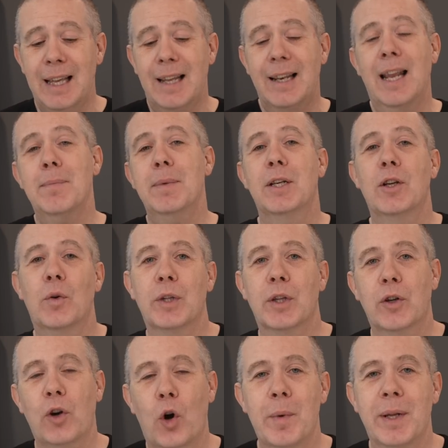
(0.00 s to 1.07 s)
let me know in the
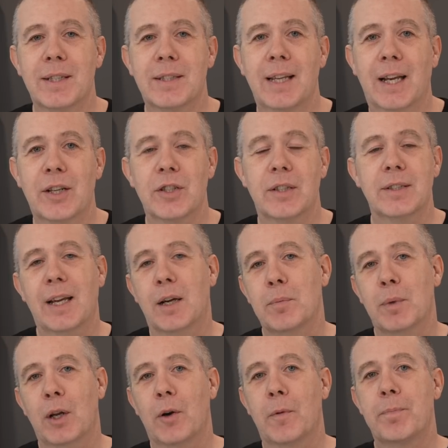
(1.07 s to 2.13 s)
comment section down
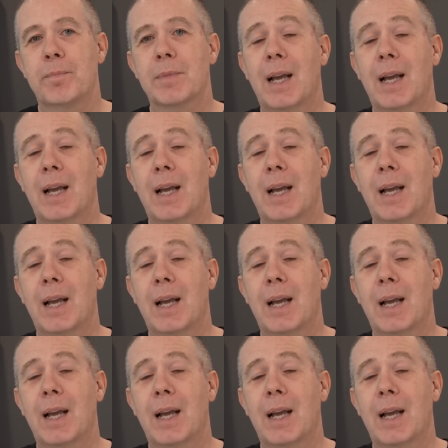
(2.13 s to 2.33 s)
below.